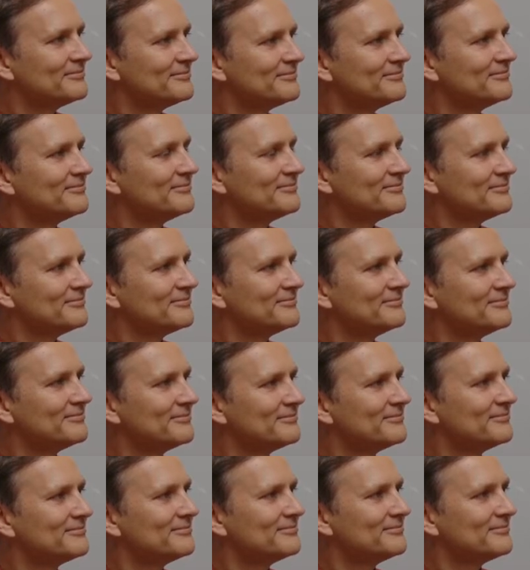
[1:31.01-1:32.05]

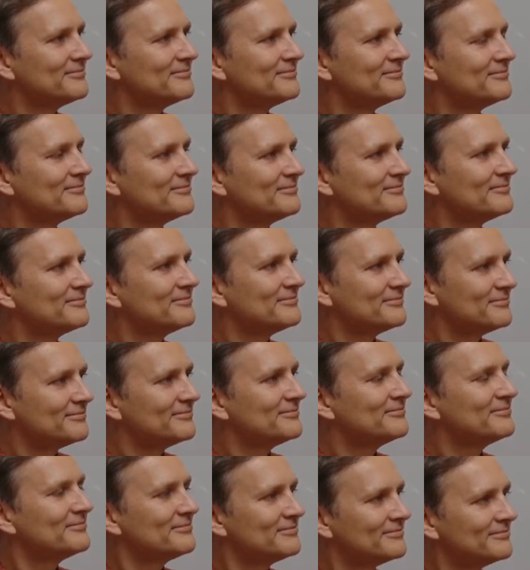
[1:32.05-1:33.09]

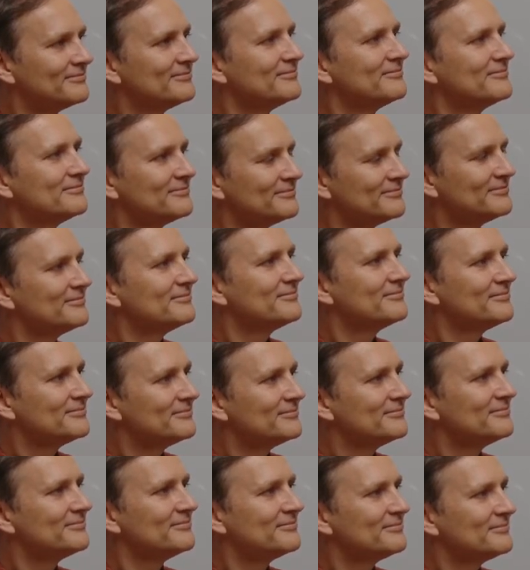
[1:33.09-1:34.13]

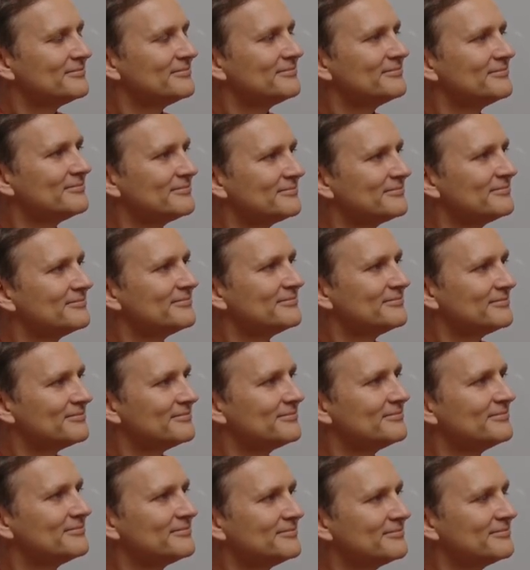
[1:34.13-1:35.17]

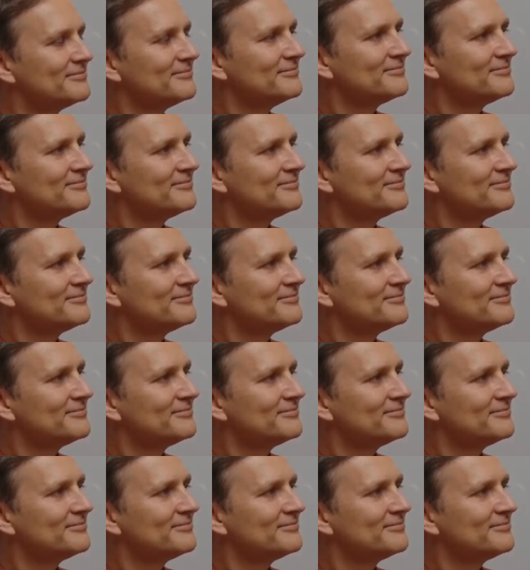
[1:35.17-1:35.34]
(not speaking)